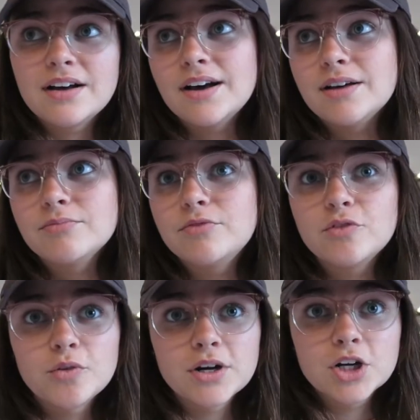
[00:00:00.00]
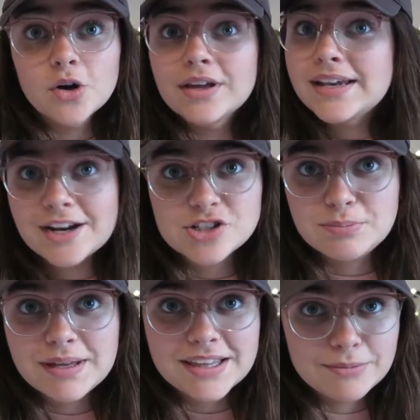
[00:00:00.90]
um, for going and
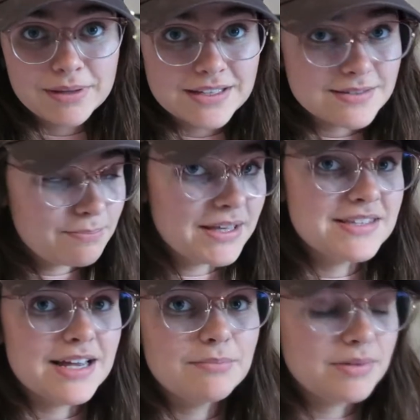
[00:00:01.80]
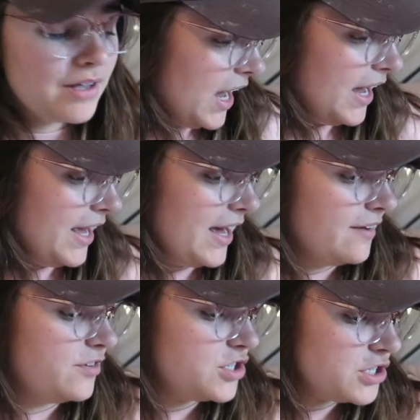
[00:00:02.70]
actually picking the pin pins up. I
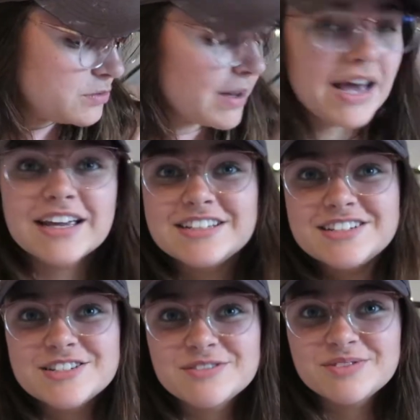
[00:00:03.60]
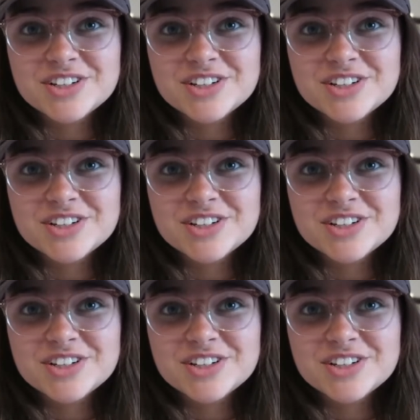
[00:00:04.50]
have two packages from